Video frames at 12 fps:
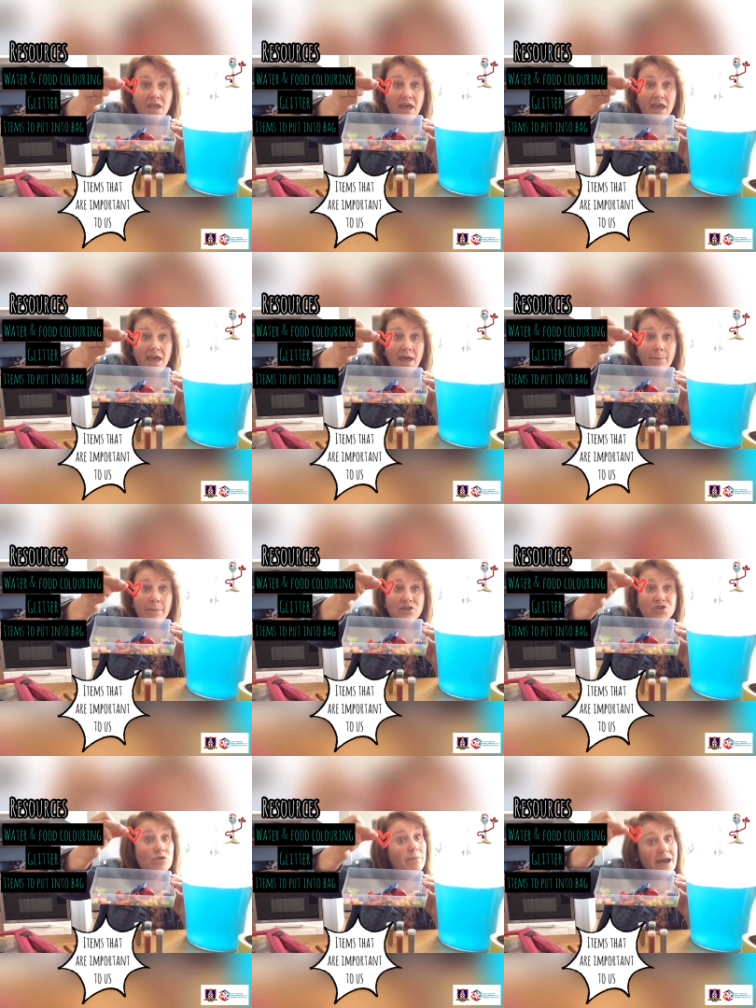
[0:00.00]

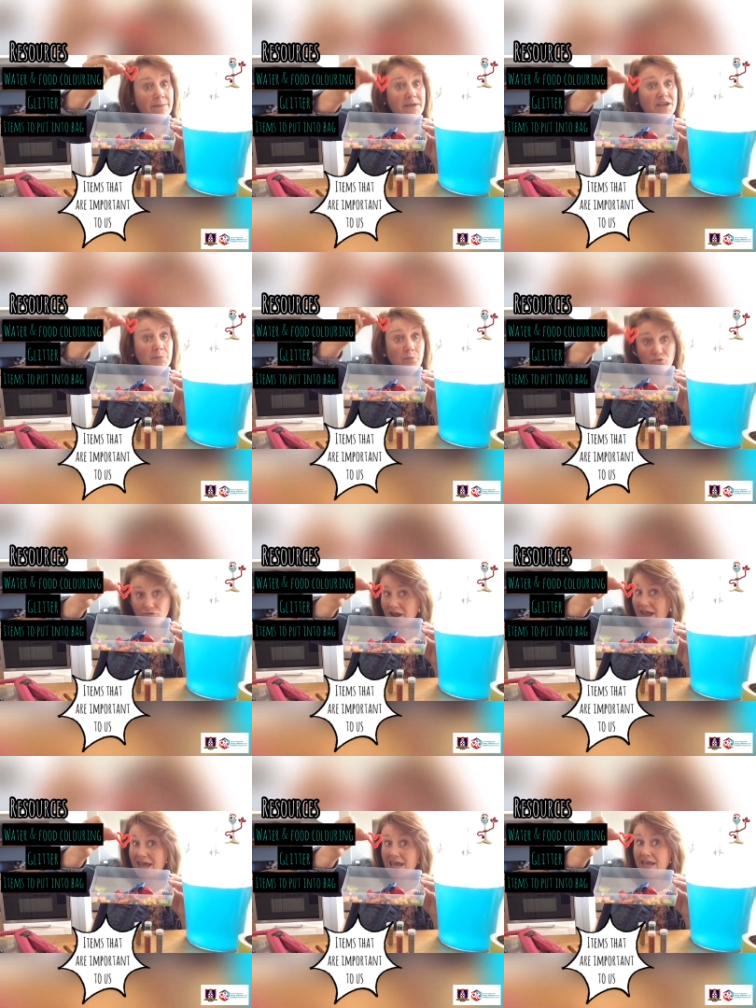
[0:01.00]
to remind me to
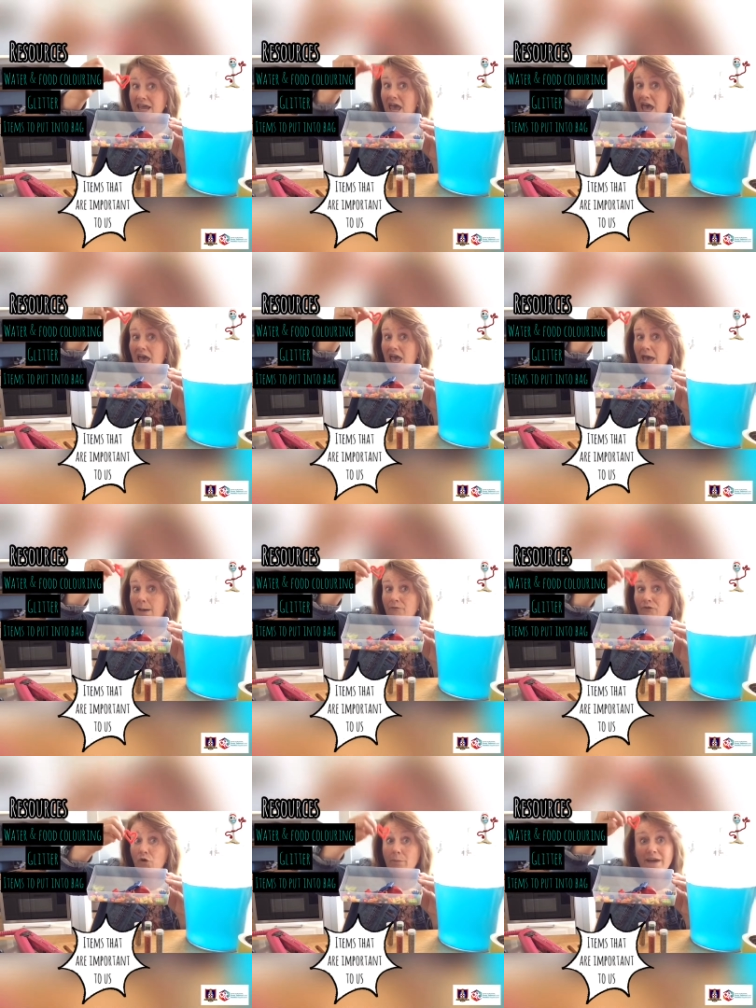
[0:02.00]
pray
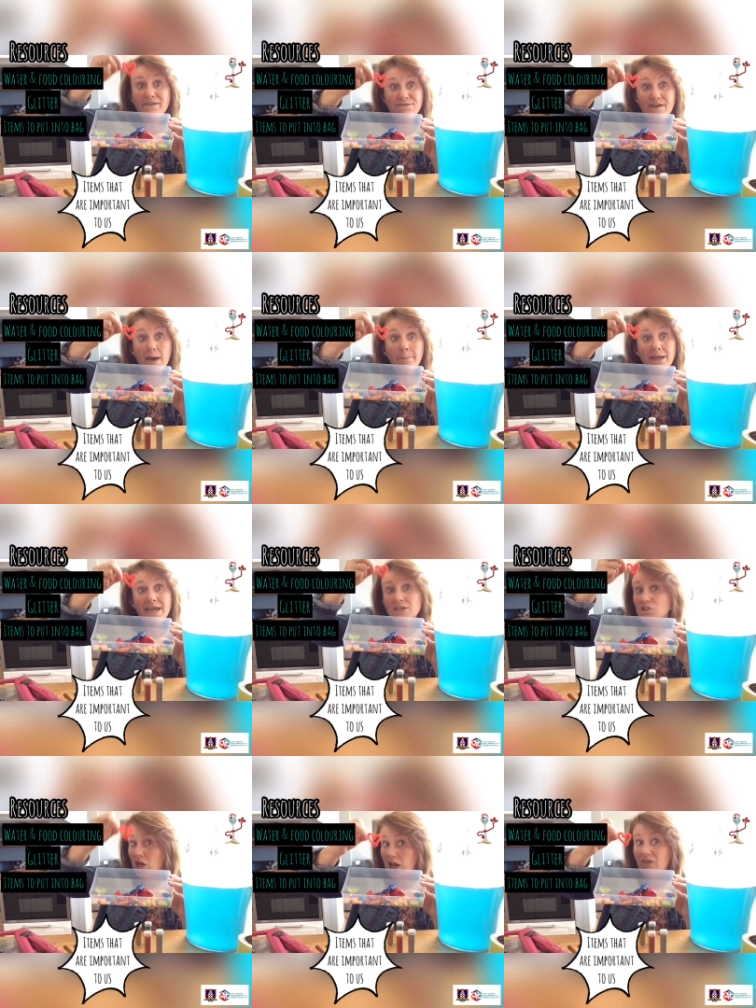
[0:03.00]
for my family
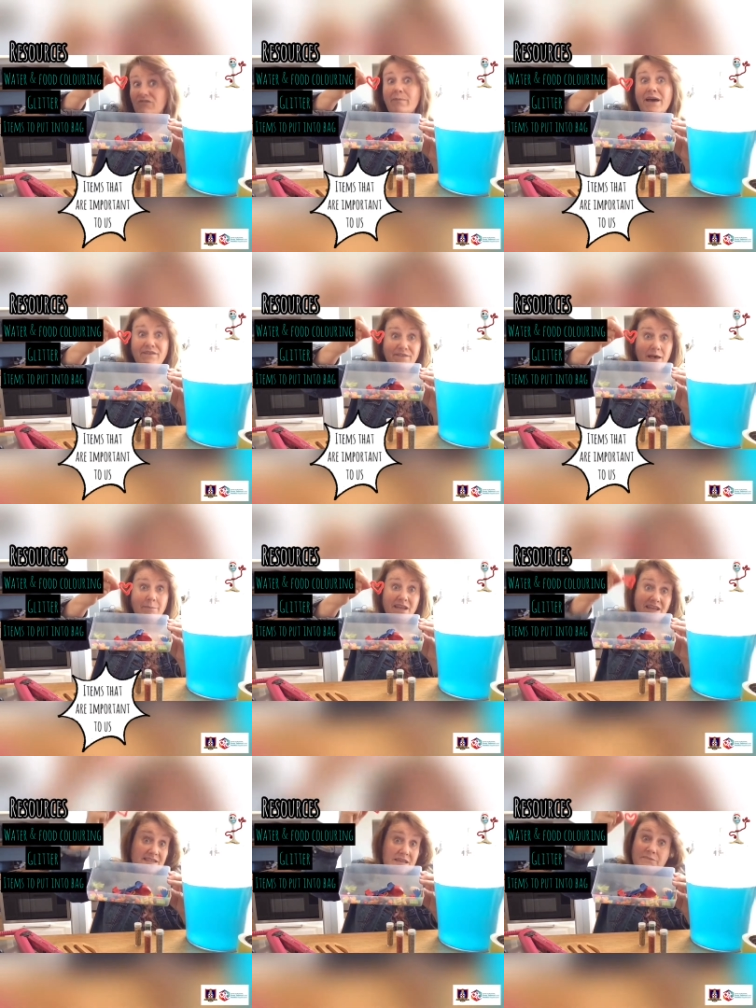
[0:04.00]
and to love my family,
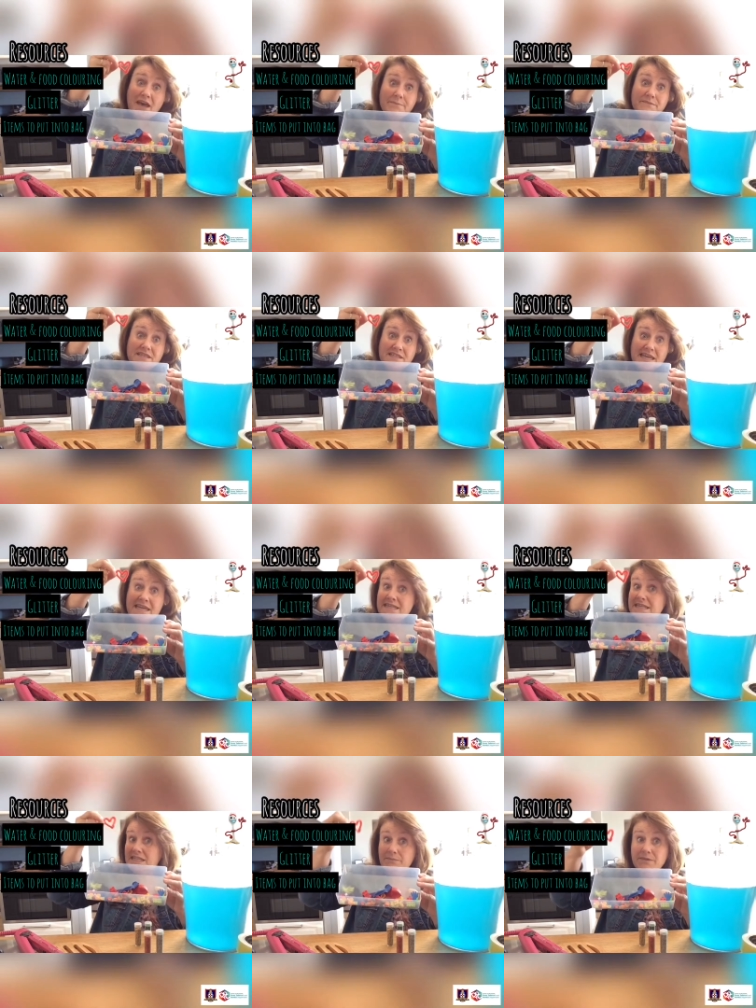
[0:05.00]
because sometimes it's
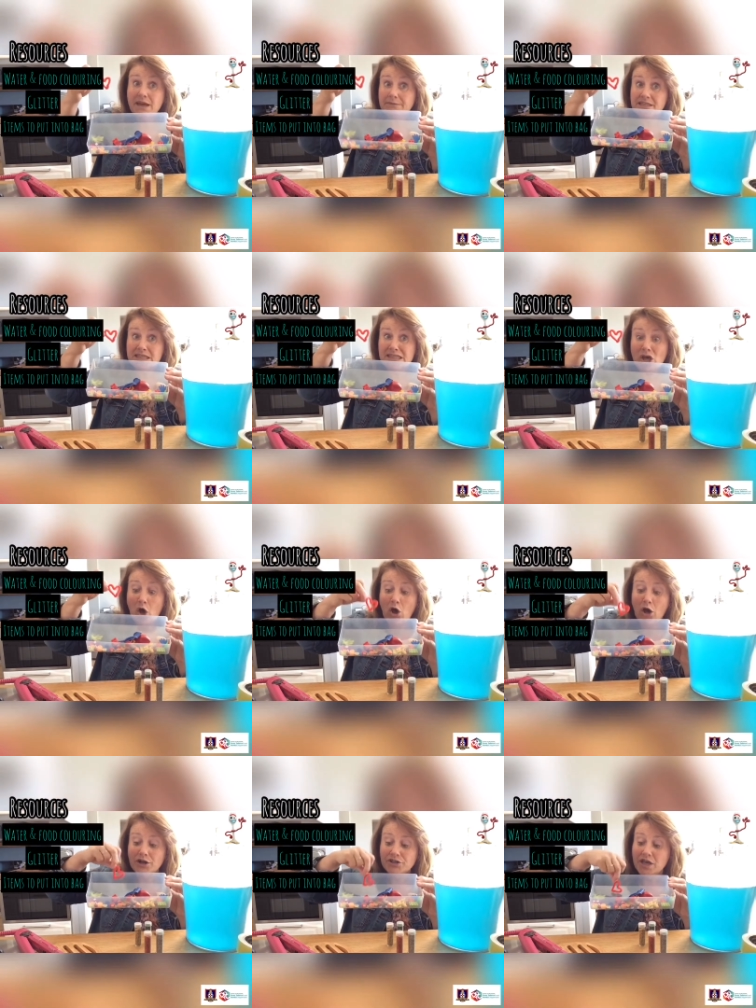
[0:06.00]
easy, sometimes it's
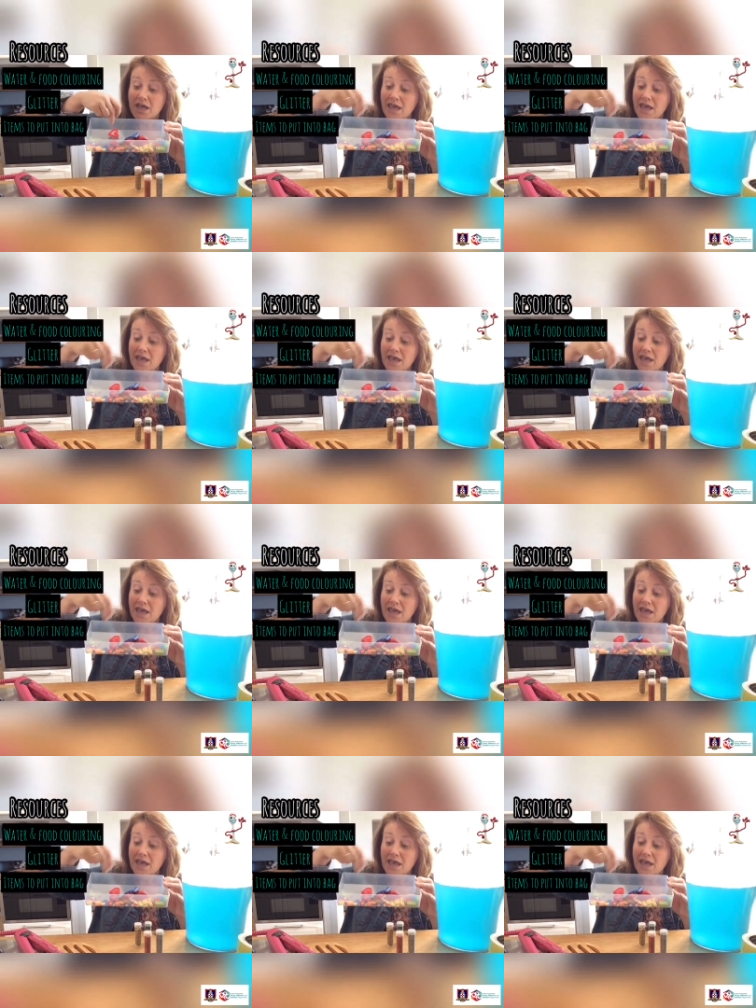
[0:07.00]
hard.